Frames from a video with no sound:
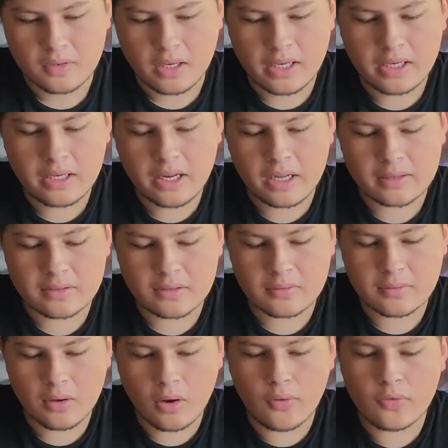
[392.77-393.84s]
And yeah,
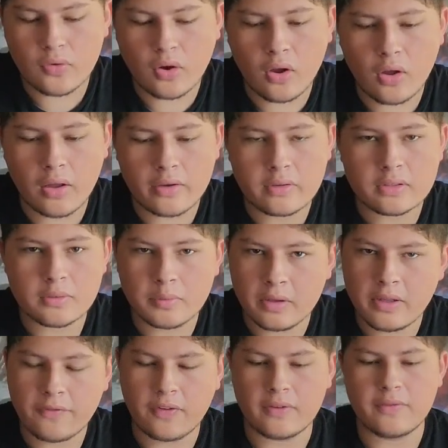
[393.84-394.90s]
so overall, it was a
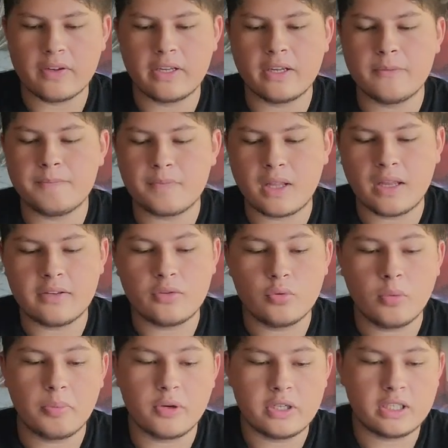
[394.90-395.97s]
really fun video. I do
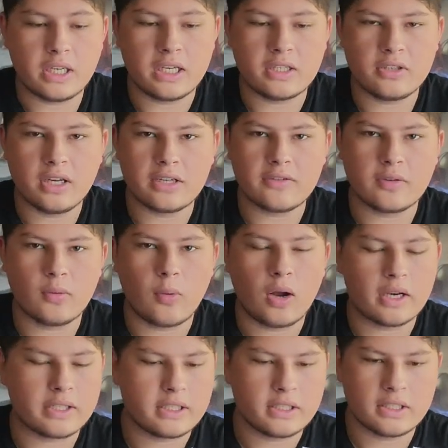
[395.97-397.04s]
appreciate you guys for
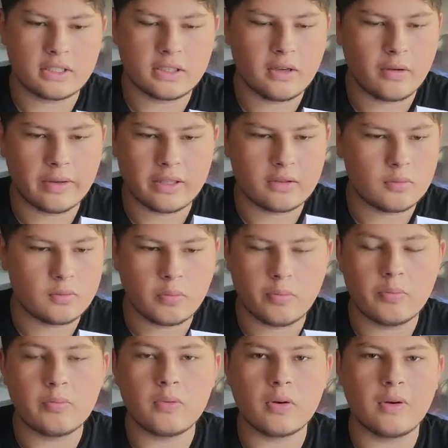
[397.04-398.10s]
watching and
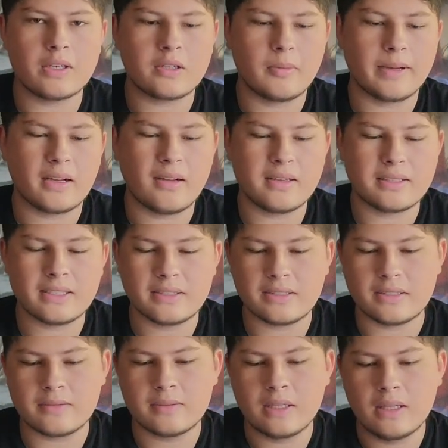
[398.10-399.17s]
watching all my content. You
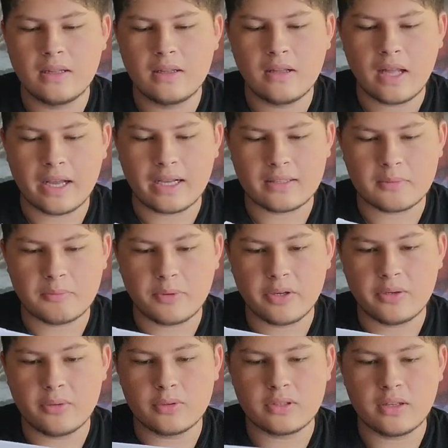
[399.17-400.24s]
know, I got some
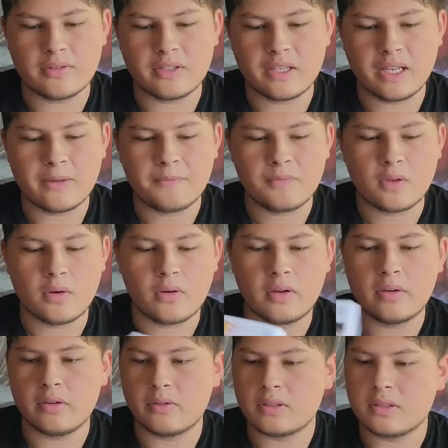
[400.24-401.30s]
pretty cool stuff today,
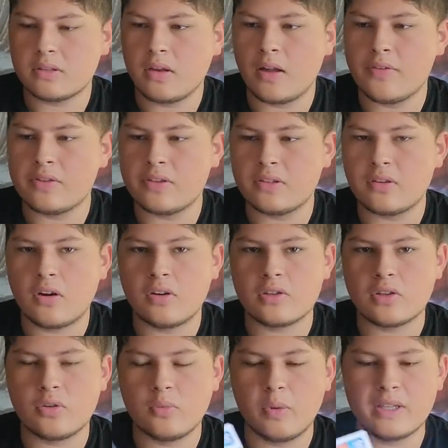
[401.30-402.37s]
and it was obviously
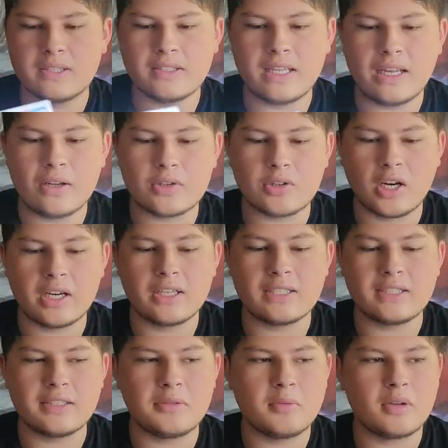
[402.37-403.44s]
Naruto. Wednesday, I'll try to
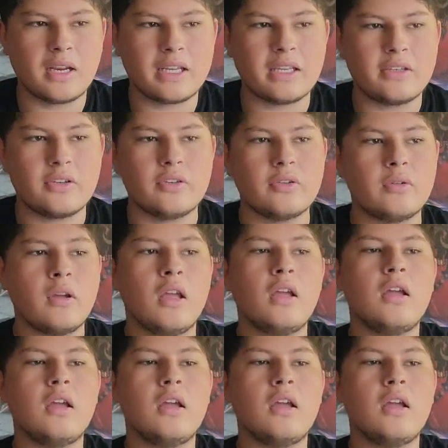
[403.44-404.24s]
see what I can do.